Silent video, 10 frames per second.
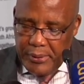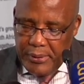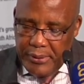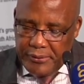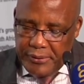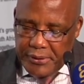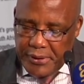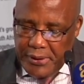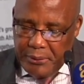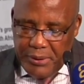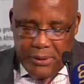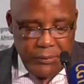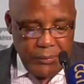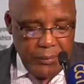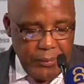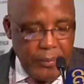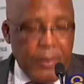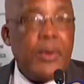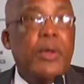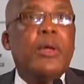Ladies and gentlemen,
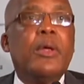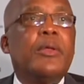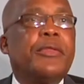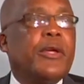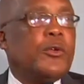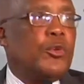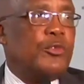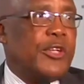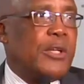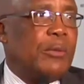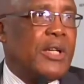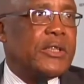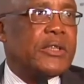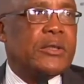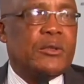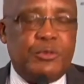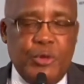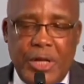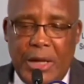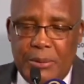thank you very much
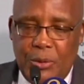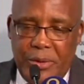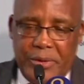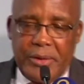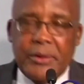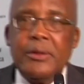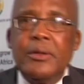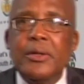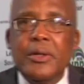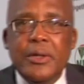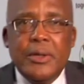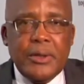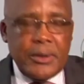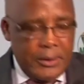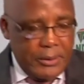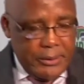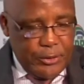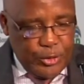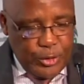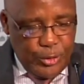for coming within this
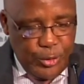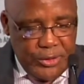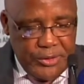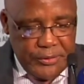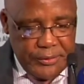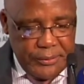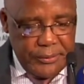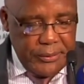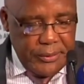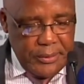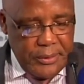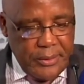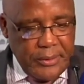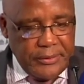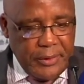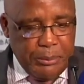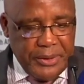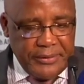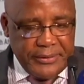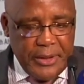short notice. This is a
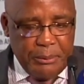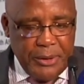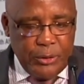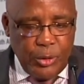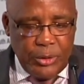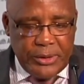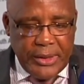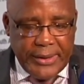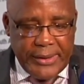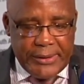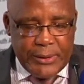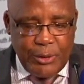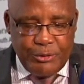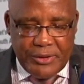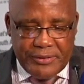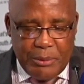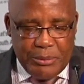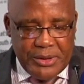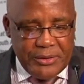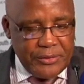press statement on the granting of
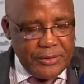exemptions